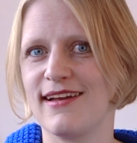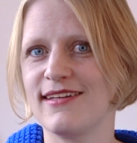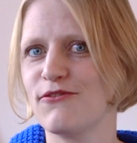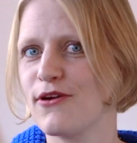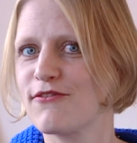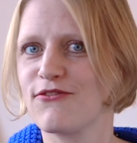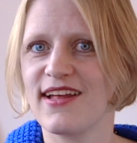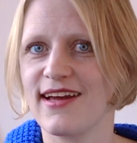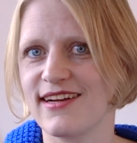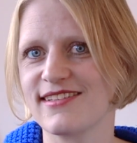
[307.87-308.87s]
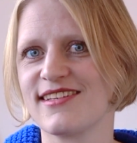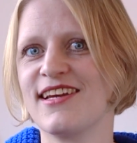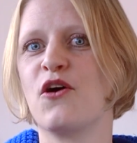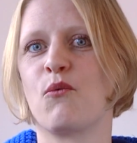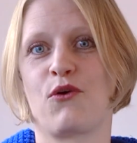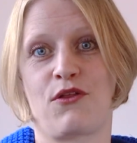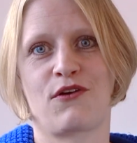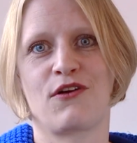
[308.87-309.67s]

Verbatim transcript: any red flags with a